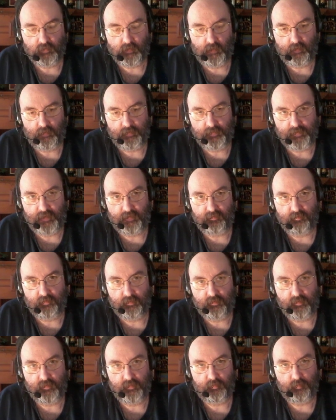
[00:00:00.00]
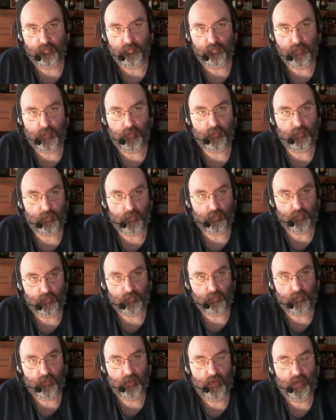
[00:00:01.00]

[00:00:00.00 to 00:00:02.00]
uh, David Barrowclough,